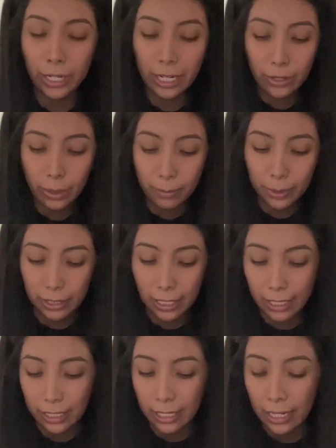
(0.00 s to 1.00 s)
yeah, I already put
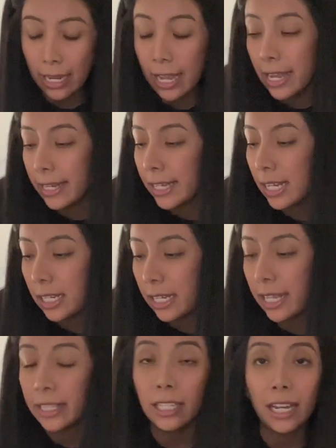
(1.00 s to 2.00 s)
that in. Yeah,
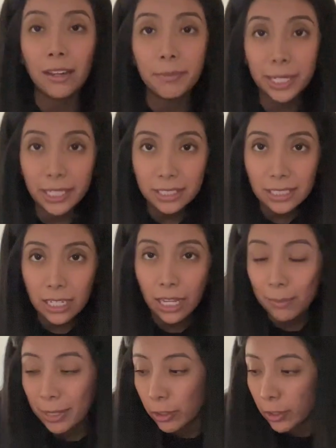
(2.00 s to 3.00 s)
and then I have my ID
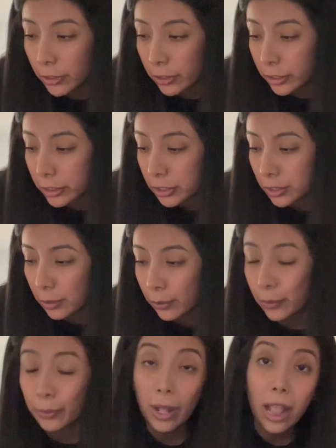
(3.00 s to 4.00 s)
and my credit card, so
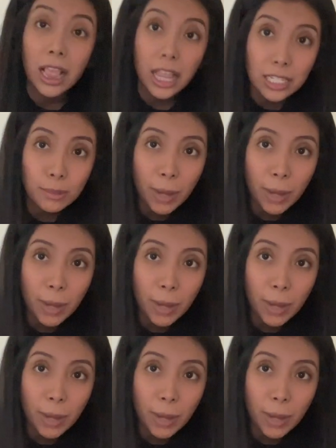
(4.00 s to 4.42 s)
let's